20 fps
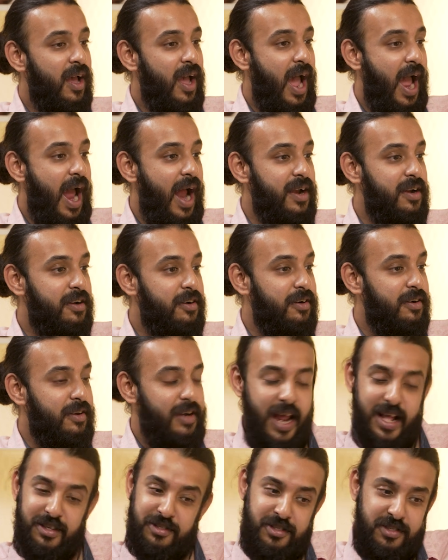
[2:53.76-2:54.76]
And
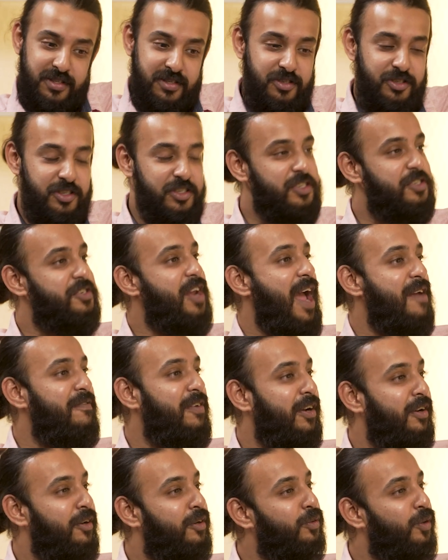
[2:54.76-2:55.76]
let's just dive
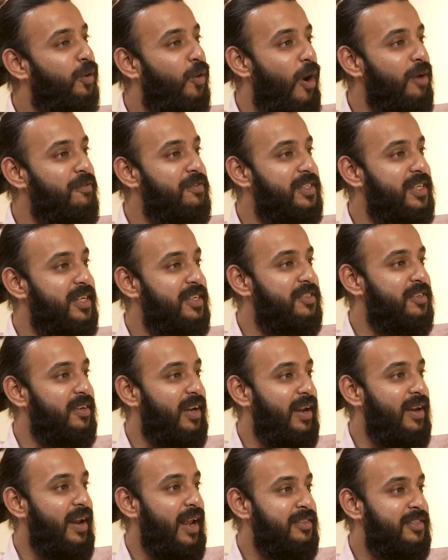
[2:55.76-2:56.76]
into the conversation
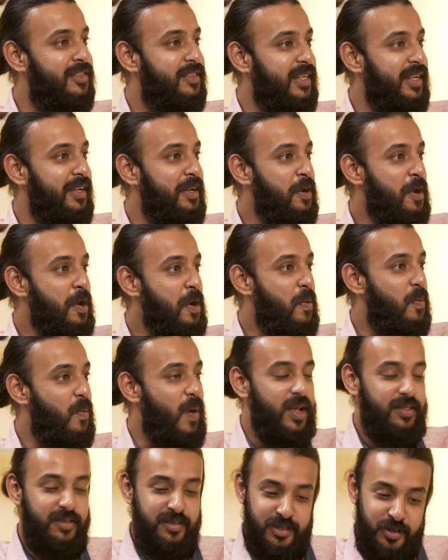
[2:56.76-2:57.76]
and let's see
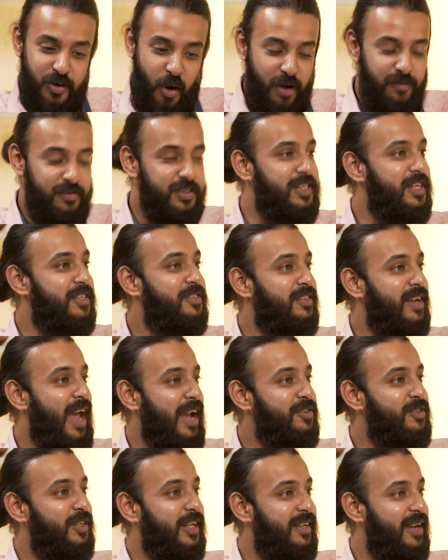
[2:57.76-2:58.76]
where this conversation
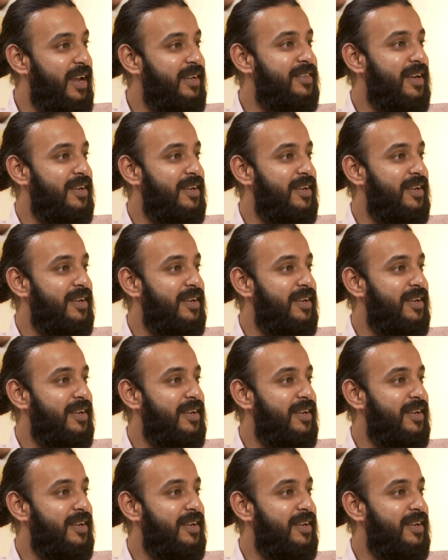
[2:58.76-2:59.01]
actually takes